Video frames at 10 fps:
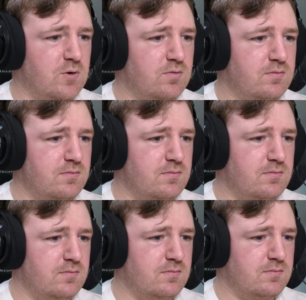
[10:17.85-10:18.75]
Oh.
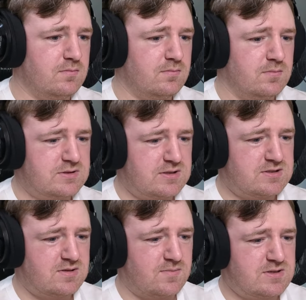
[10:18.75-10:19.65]
Very nice. He's got
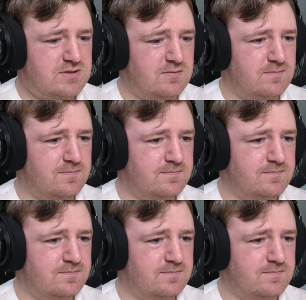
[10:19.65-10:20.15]
a submission.